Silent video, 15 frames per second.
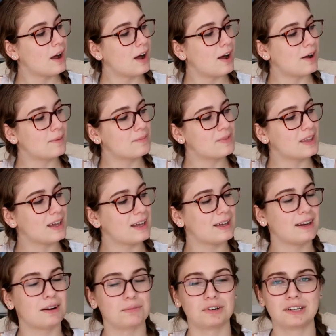And
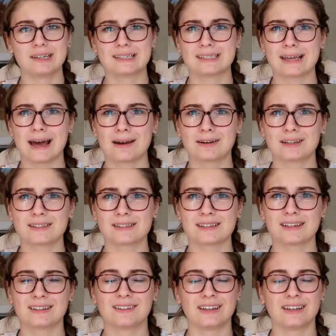I'm really sad because